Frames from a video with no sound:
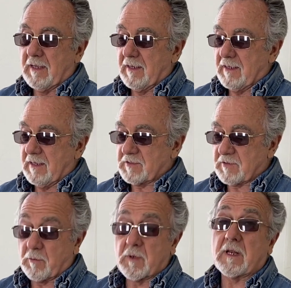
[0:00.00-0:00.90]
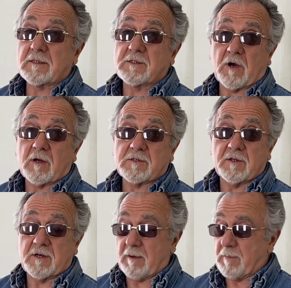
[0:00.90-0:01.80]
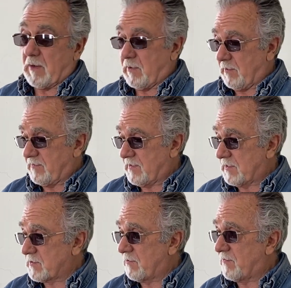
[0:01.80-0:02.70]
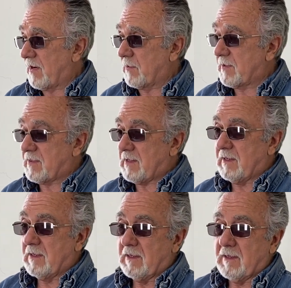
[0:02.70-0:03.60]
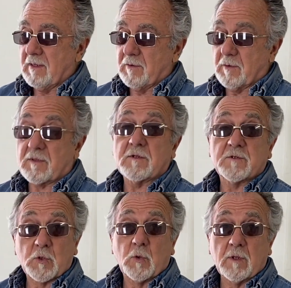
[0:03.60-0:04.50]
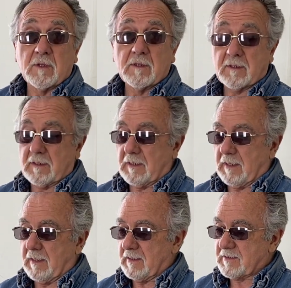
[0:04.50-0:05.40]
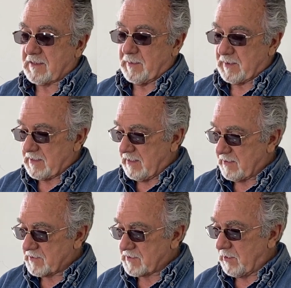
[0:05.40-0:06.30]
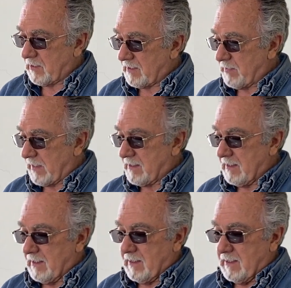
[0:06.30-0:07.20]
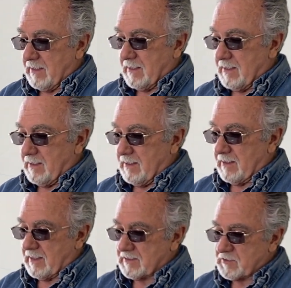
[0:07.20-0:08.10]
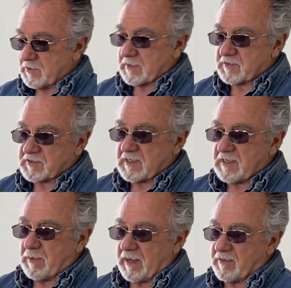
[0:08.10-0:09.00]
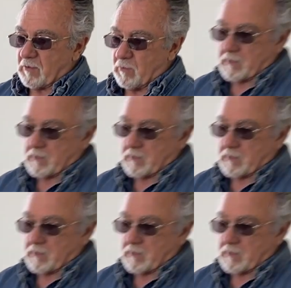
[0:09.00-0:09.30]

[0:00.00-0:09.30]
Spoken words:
And so I would like to talk to you today about what we've done so far with the Jewel. It's coming together slowly, but as you can see by the work